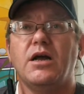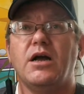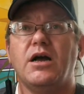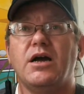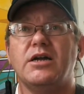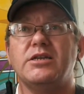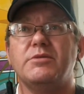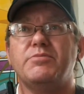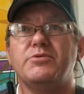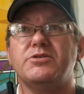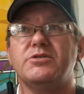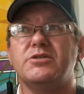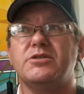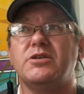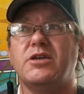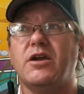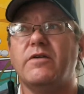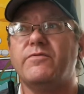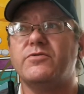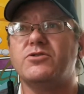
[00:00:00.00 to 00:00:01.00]
I didn't
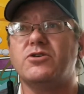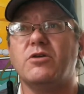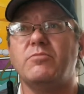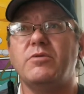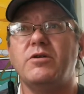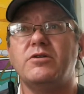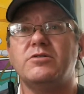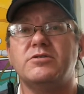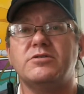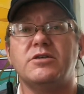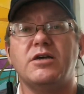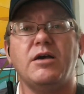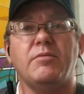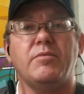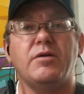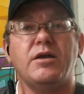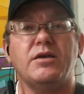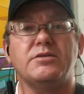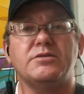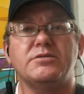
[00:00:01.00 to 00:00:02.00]
particularly care for Charmander at the
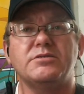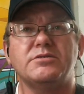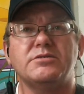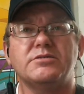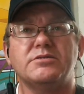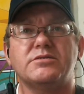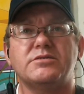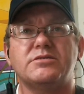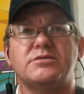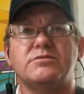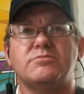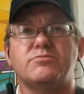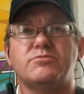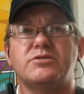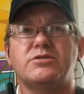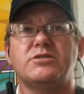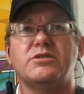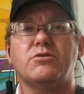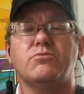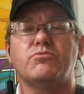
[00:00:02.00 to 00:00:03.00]
time, and I
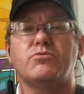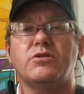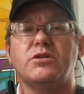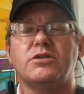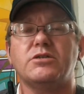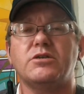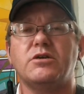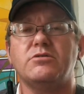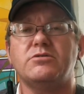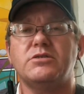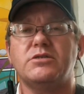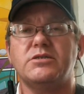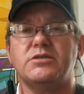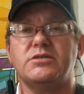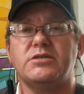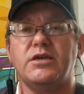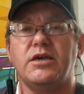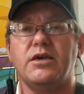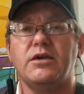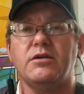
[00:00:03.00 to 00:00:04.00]
still really don't to
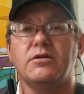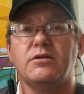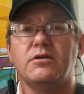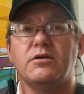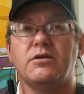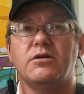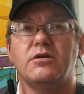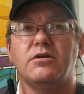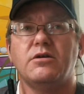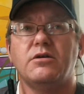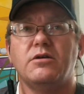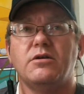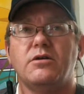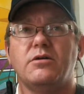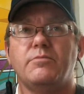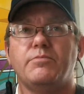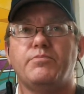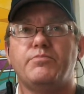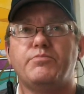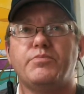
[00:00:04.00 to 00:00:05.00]
this day.
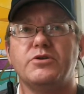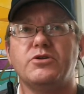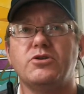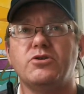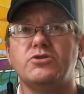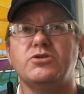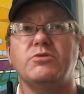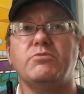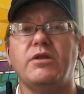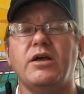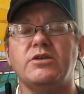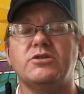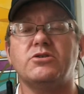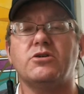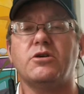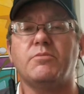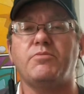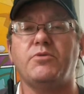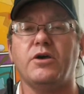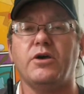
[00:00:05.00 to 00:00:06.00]
But usually when I
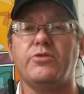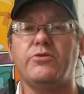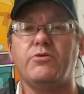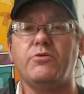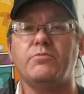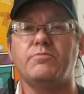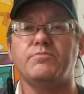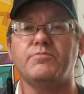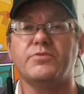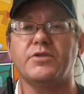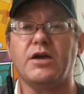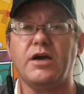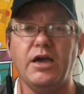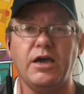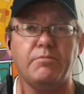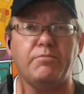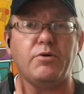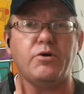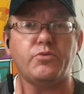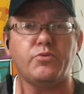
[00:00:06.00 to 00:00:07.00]
start a playthrough, I
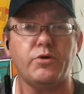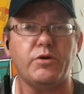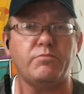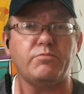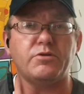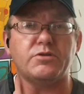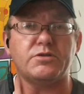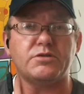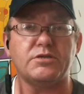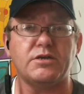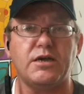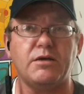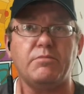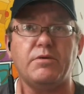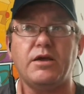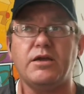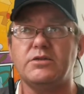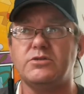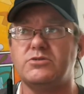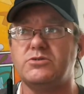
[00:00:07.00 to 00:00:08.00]
had both Red and Blue at the
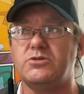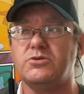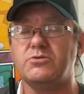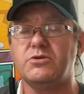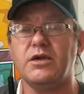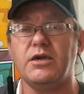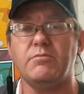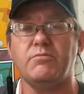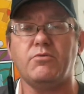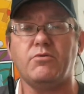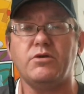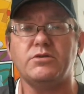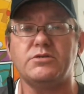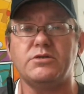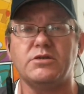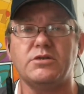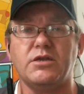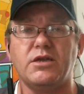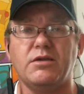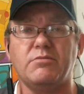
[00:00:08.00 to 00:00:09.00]
time, and 2 Game Boys
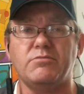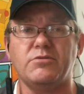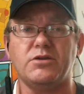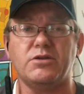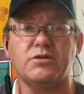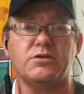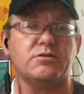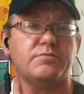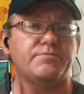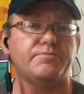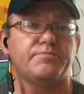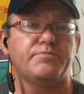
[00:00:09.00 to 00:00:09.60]
and a Game Link.